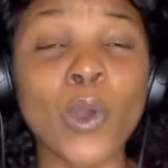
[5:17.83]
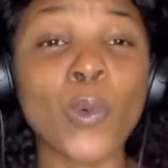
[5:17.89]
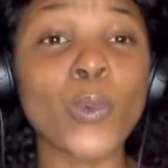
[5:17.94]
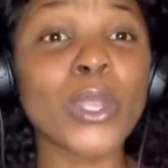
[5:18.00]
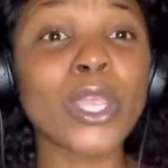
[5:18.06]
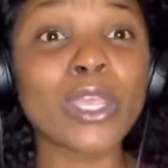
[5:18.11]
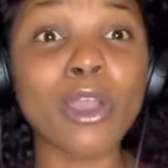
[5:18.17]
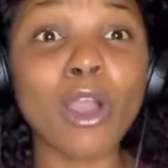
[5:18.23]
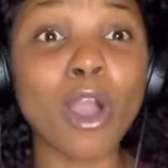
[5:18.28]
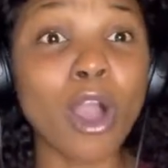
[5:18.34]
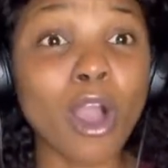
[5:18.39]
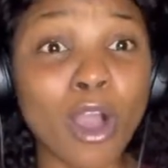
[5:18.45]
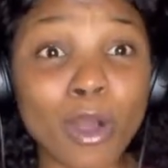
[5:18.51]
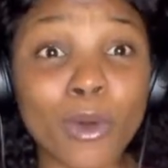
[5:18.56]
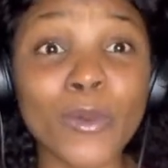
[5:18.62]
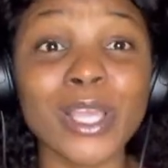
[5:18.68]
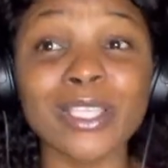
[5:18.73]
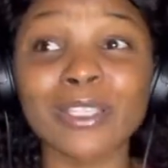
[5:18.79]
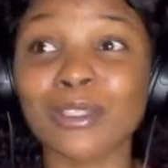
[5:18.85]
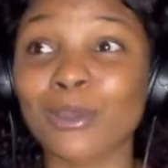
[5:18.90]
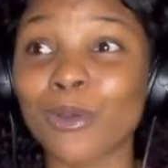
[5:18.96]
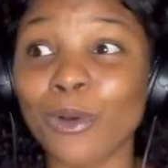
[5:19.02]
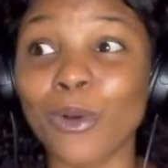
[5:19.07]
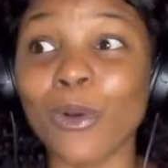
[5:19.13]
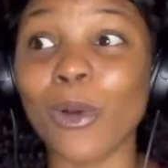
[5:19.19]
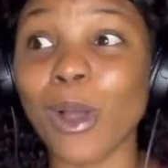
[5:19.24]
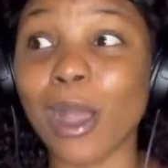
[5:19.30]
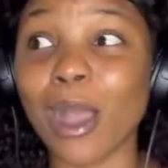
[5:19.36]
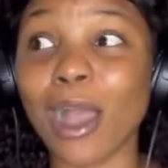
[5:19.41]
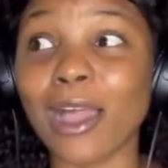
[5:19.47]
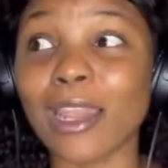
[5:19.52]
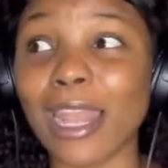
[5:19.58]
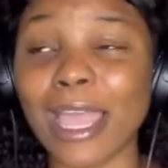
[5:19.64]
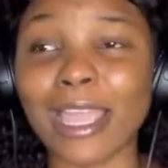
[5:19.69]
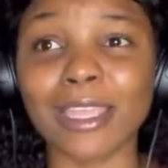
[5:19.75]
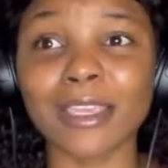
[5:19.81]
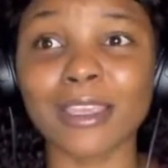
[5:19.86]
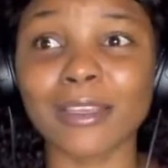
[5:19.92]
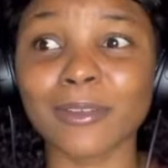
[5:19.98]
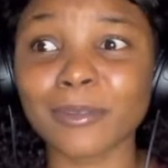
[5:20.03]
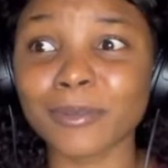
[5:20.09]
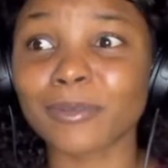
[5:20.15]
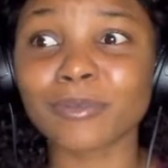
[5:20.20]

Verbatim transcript: we always go like